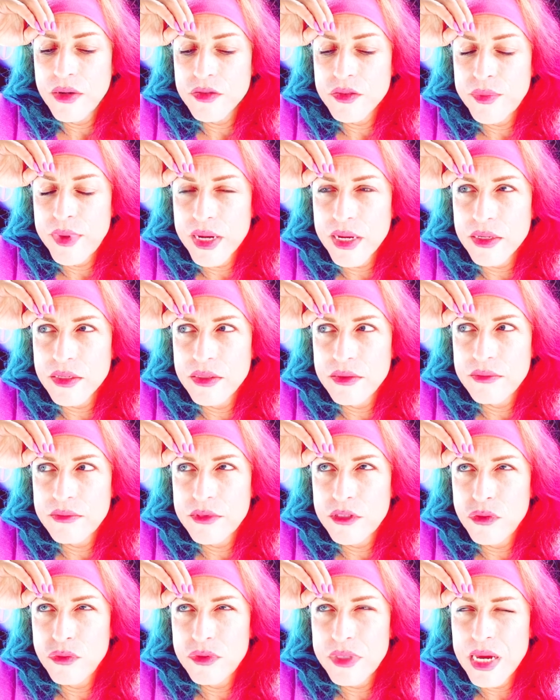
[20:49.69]
It was back in
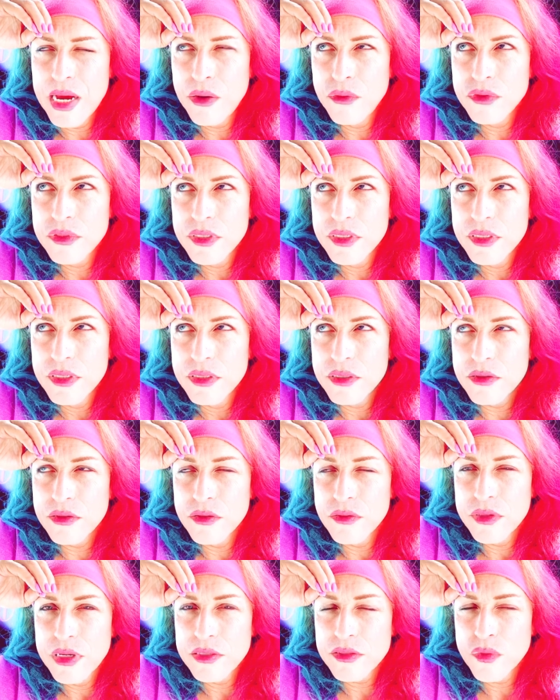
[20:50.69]
2000 or
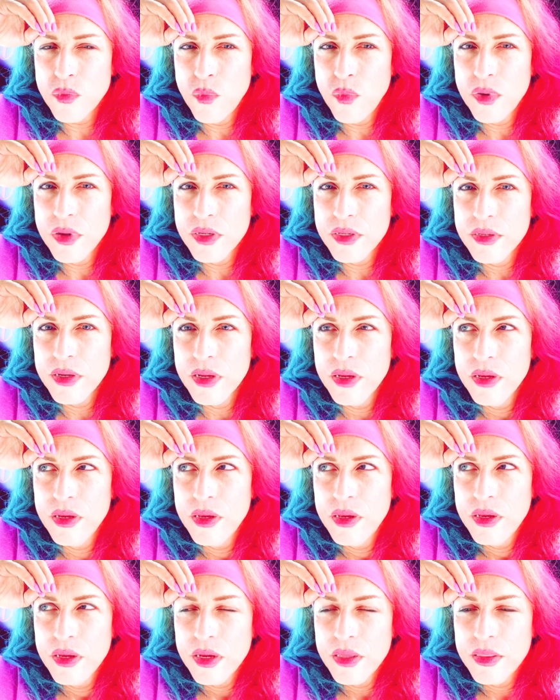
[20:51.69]
2001,
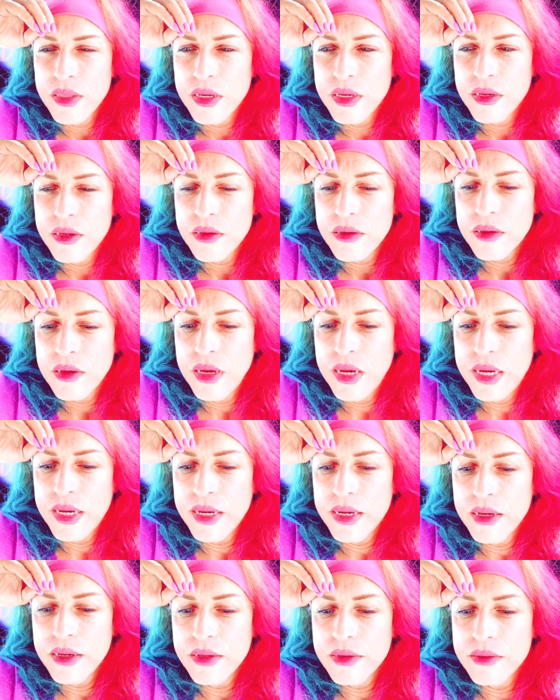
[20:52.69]
I think,
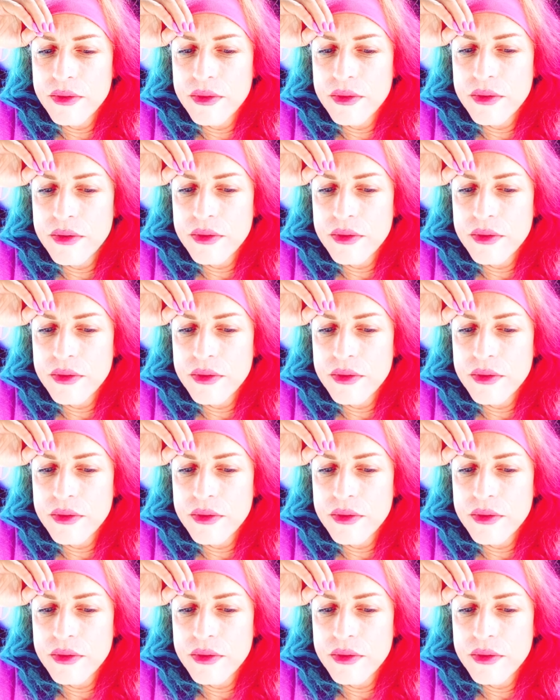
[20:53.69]
and